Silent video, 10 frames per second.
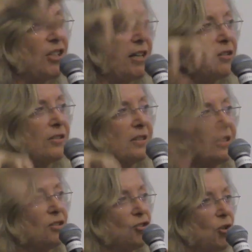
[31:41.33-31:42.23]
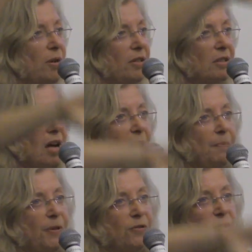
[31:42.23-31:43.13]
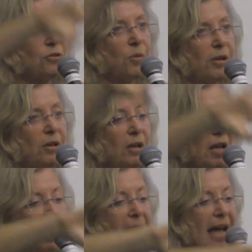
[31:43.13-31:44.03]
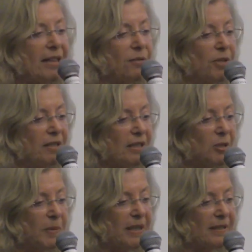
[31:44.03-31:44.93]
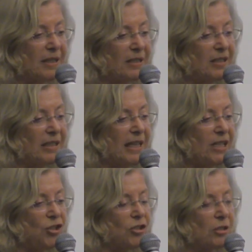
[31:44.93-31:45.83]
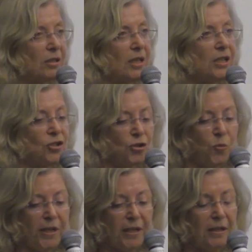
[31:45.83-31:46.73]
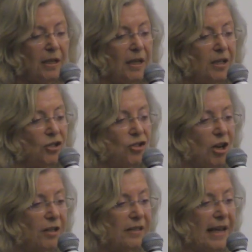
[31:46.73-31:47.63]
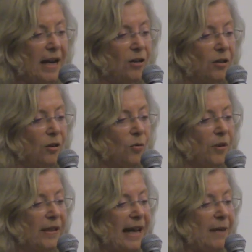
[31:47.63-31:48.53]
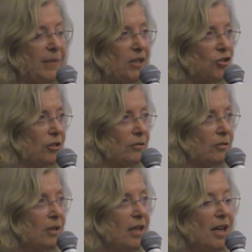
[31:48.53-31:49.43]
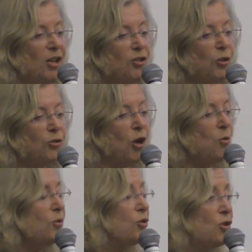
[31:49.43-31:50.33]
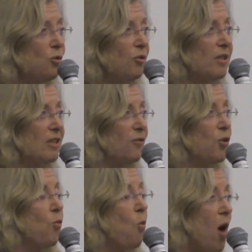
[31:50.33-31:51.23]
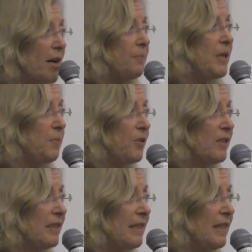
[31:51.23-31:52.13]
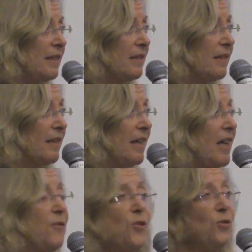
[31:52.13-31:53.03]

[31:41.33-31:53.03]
channel because it doesn't show on the top of your Twitter. And the reason is because that's each, each tweet starts out with an at mention. So don't do this if you want people to see it. If you